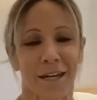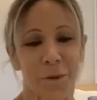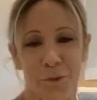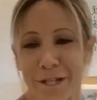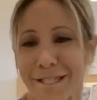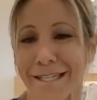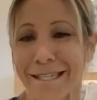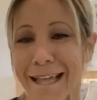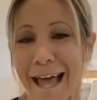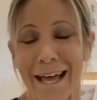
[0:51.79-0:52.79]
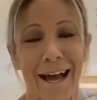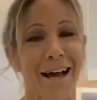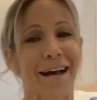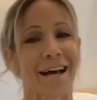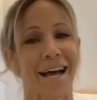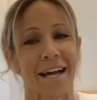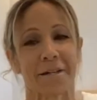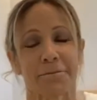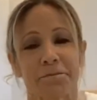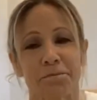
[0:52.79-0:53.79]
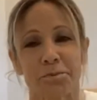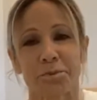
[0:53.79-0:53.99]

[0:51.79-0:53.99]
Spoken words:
Princess Leia, and